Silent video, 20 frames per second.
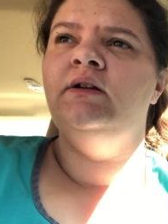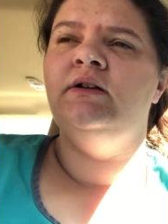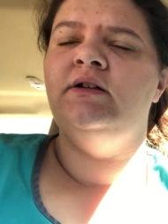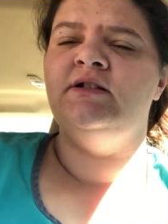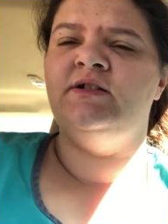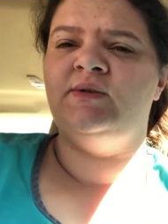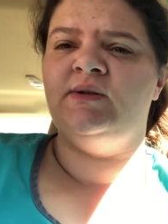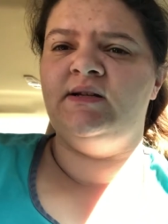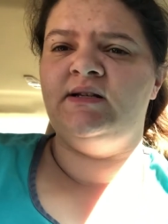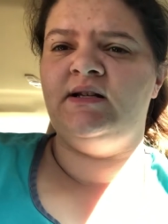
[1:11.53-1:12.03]
The
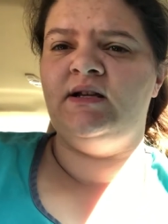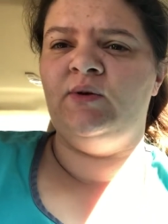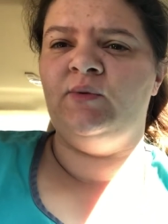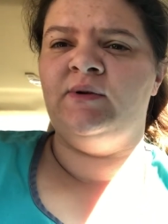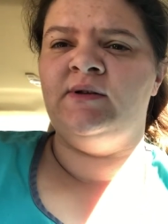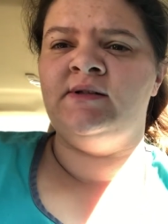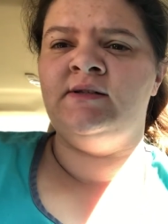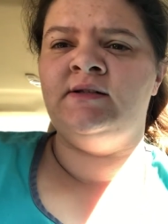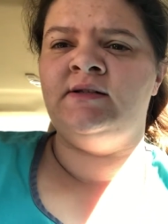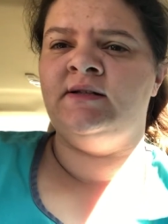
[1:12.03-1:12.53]
sweet tea
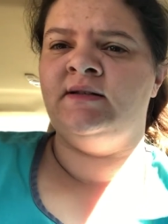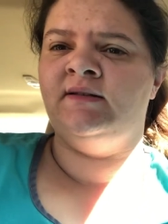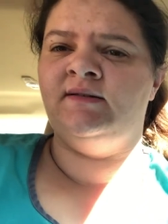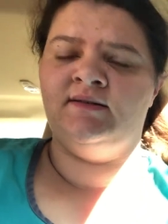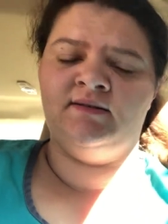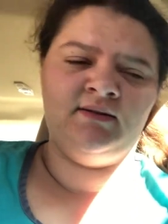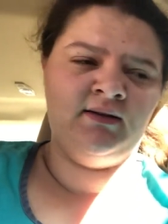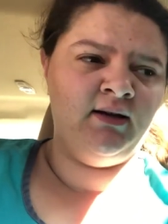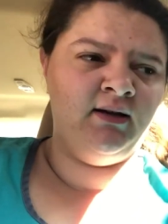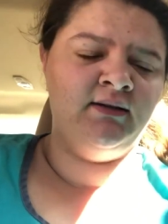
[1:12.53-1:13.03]
was
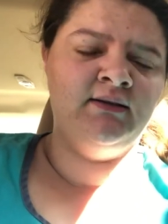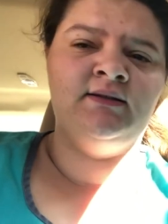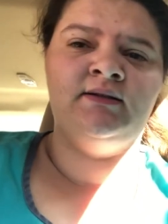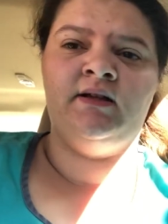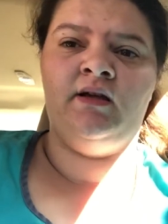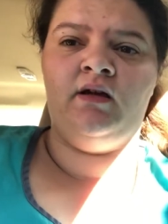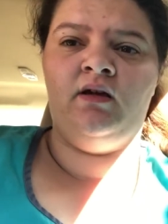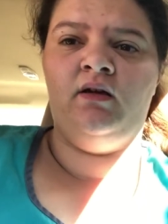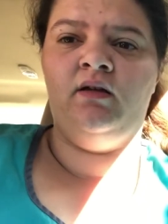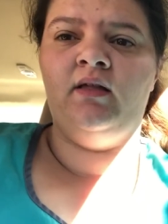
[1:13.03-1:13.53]

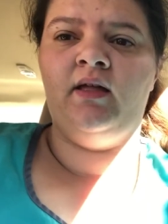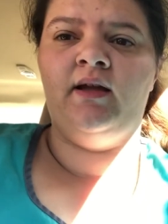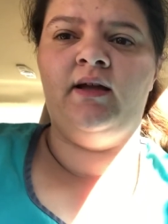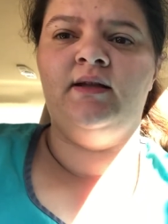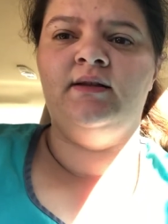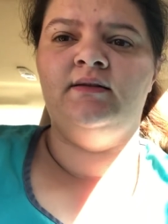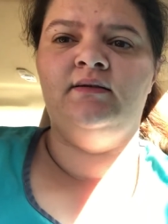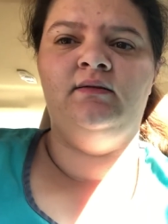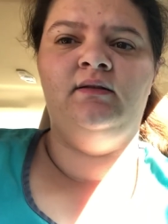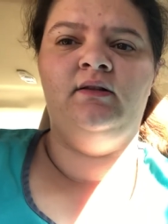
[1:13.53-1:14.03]
disgusting. Like,
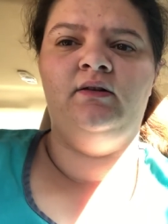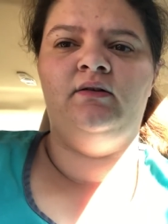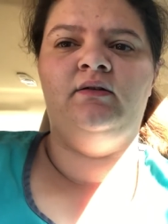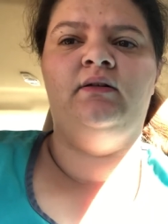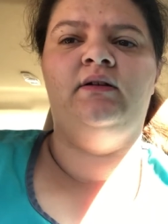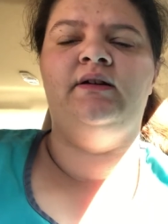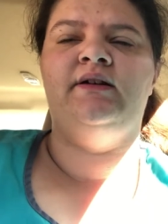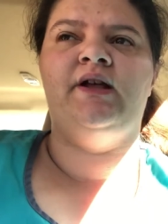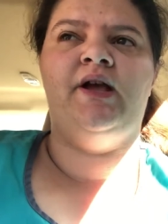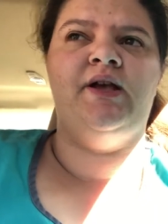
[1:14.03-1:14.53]
it
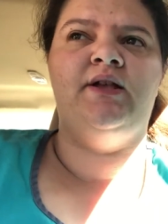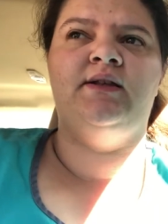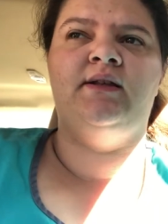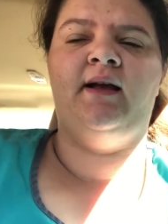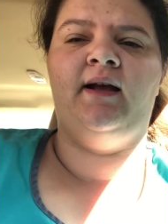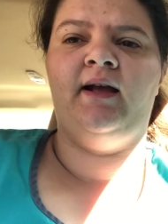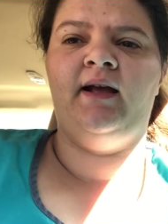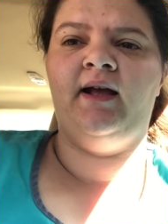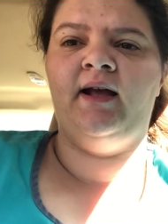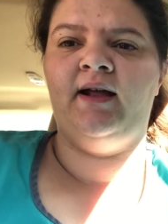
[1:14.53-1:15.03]
literally tastes
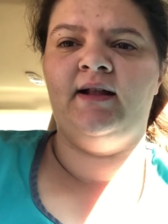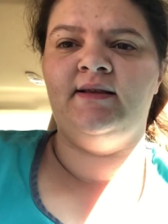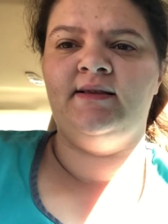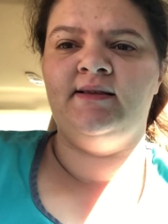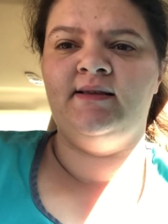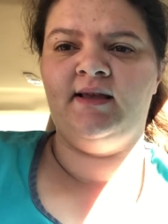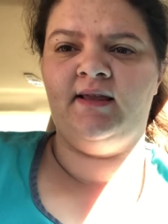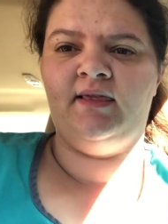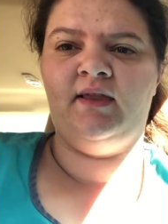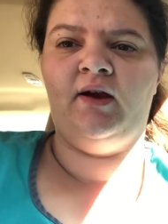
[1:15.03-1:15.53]
like it had
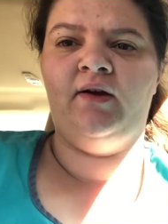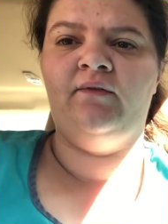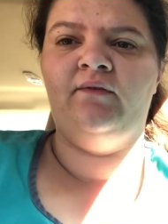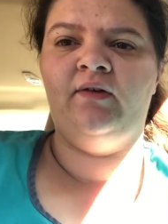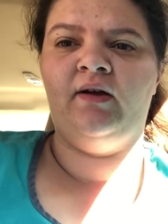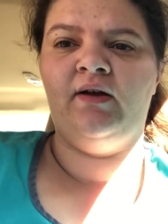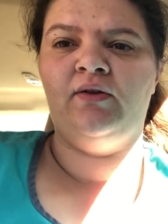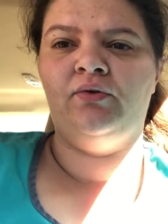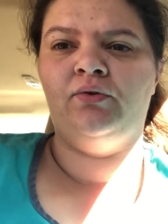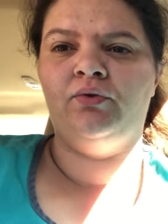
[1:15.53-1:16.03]
sat there
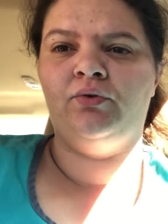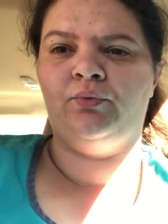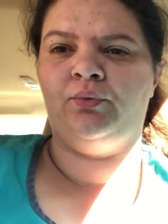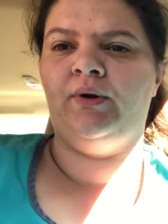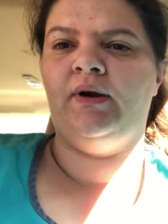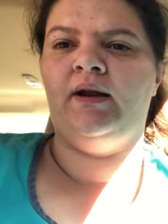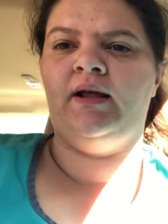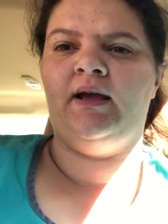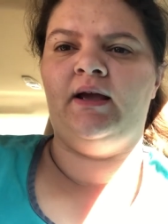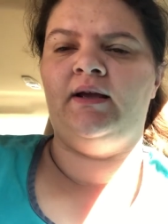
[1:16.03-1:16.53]
for like
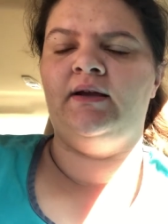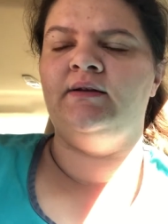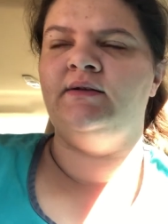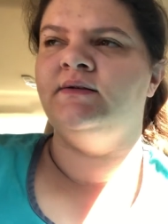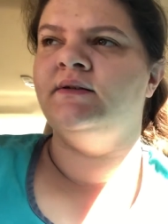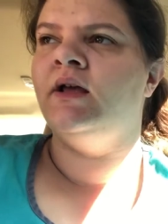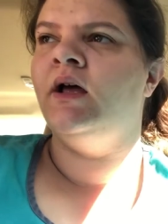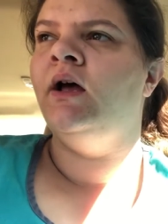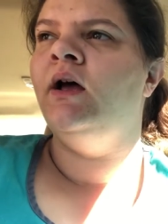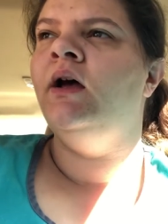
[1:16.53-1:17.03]
3
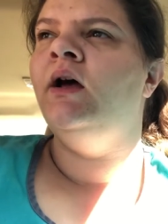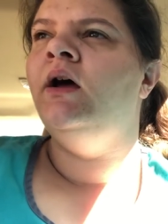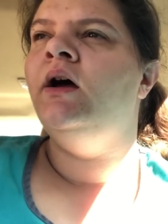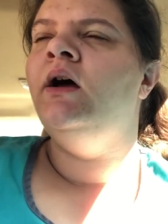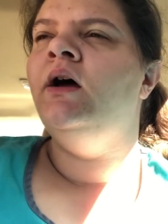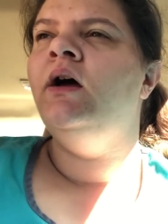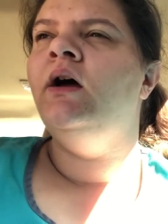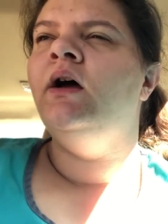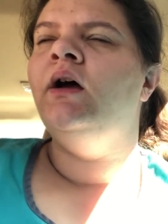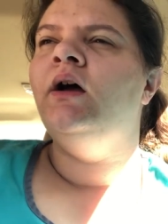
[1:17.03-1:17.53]
days.
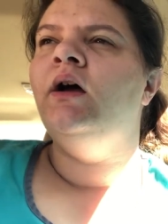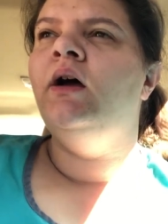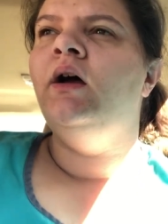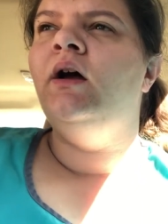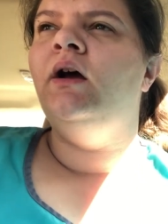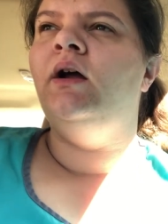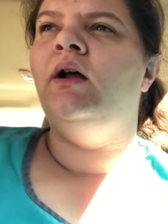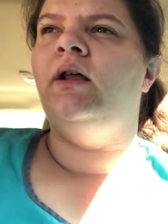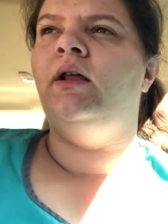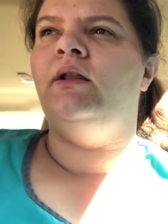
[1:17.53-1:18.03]

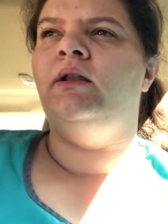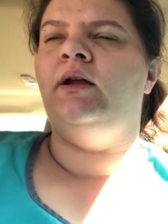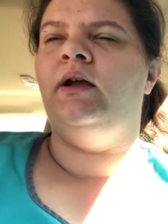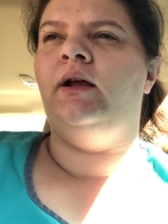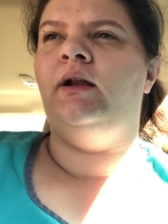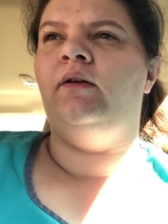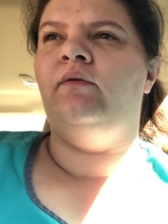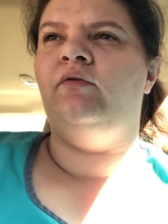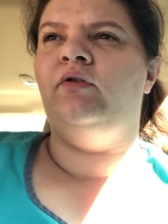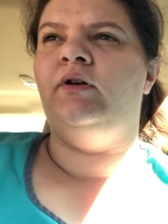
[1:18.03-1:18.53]
And
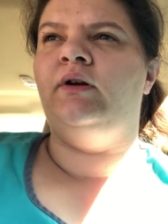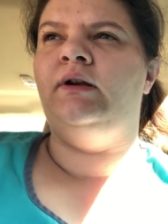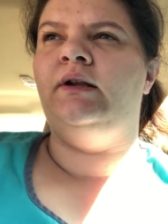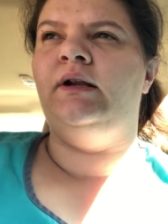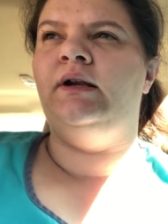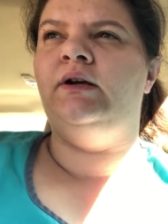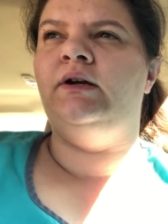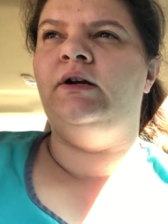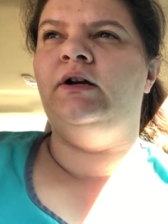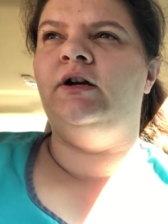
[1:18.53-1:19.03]
then for
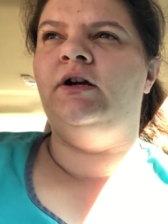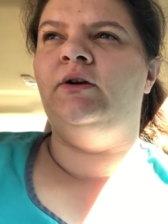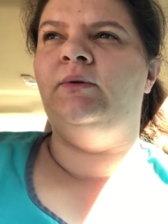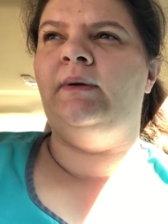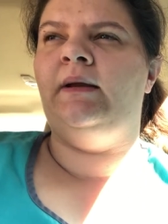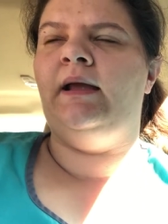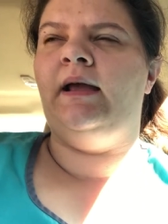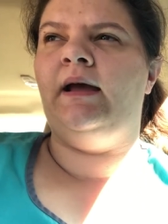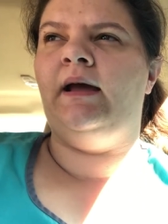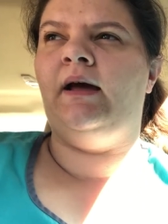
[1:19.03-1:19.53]
dinner
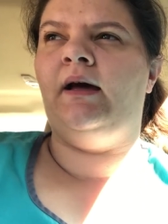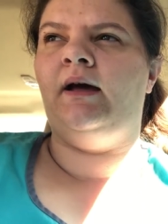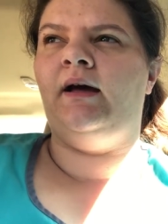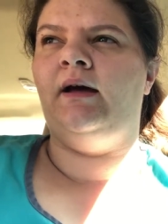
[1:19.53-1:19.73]
I